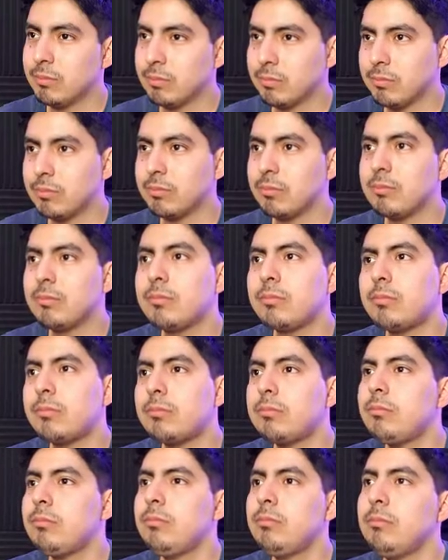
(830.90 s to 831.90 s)

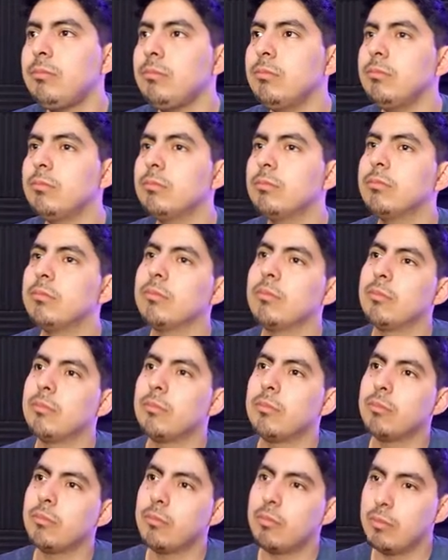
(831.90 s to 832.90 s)

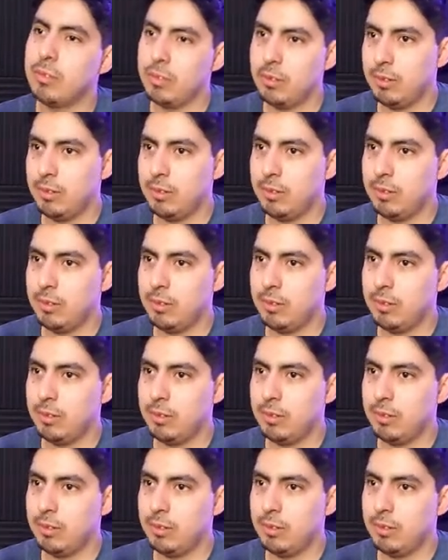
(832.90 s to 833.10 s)
(silence)